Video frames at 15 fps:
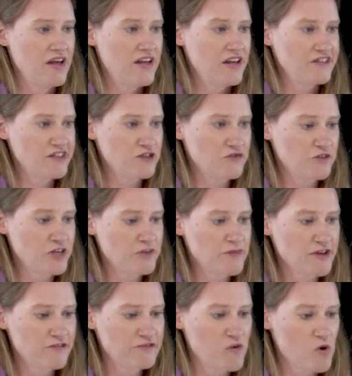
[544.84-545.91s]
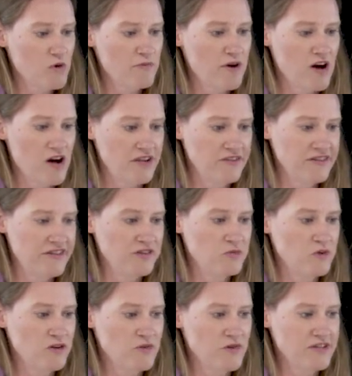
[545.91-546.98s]
And so if we're going to make 4 bonds, then
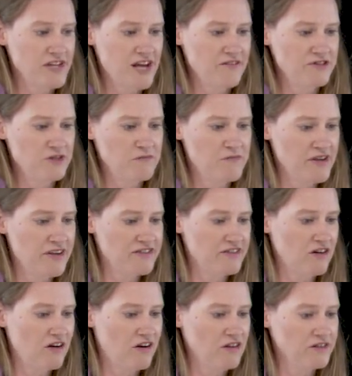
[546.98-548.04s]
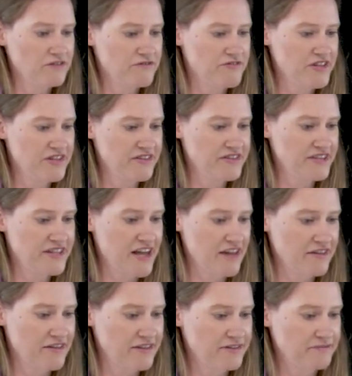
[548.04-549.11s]
we're going to have to mix all of these
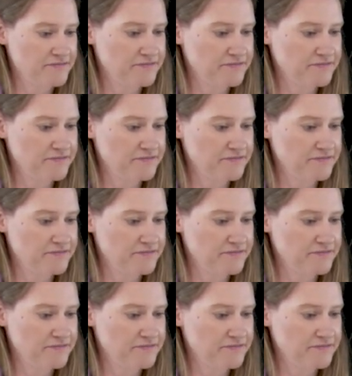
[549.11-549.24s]
together.